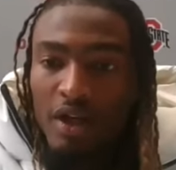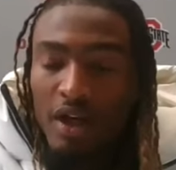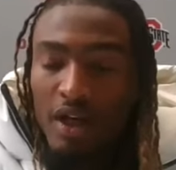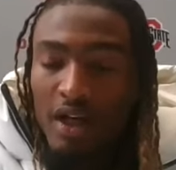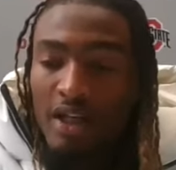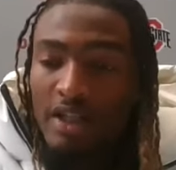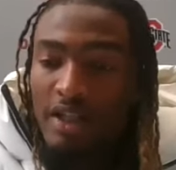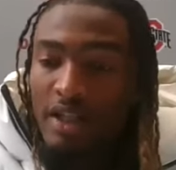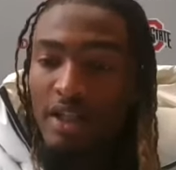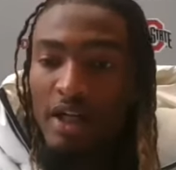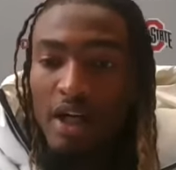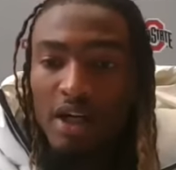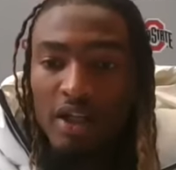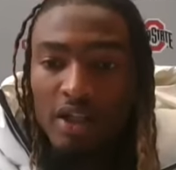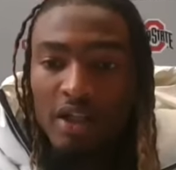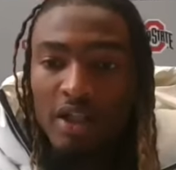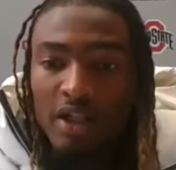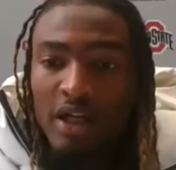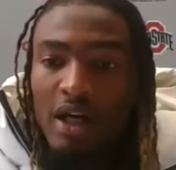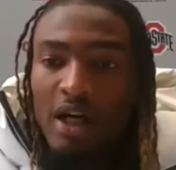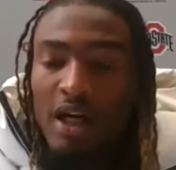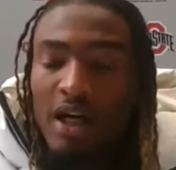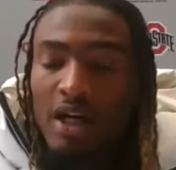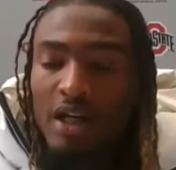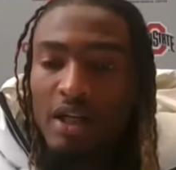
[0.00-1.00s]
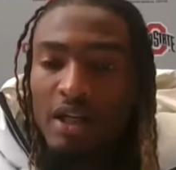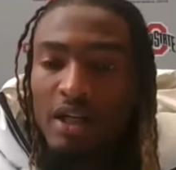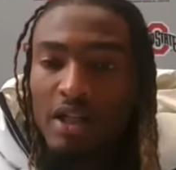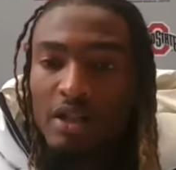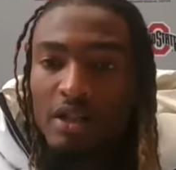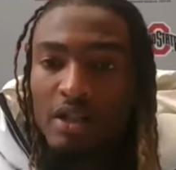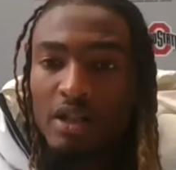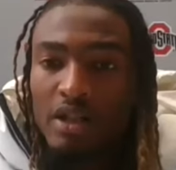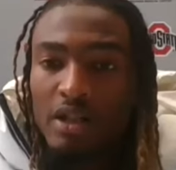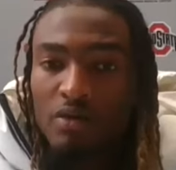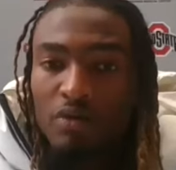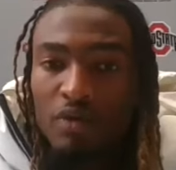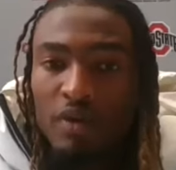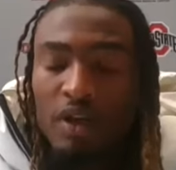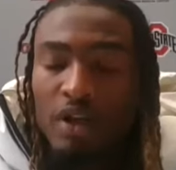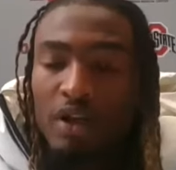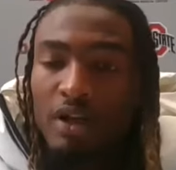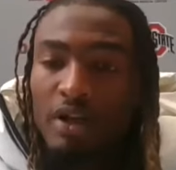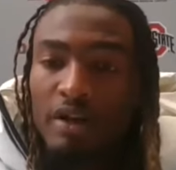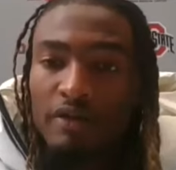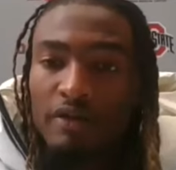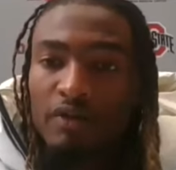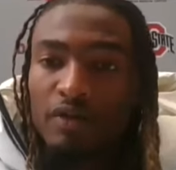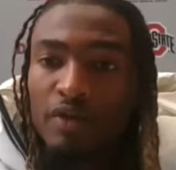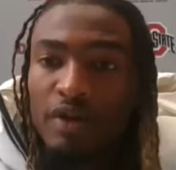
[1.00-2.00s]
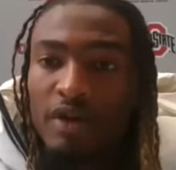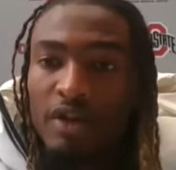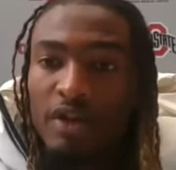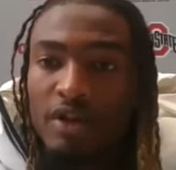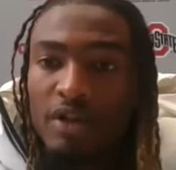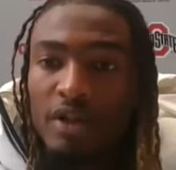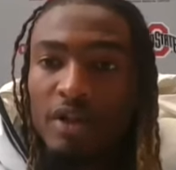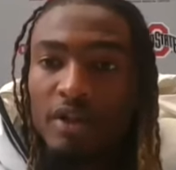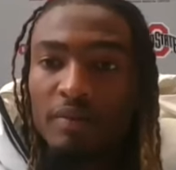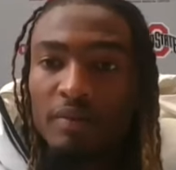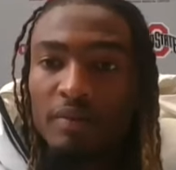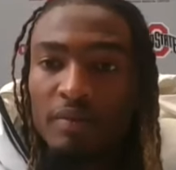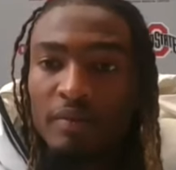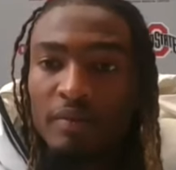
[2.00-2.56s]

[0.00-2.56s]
us and our D-line, and it's just really looking forward to it.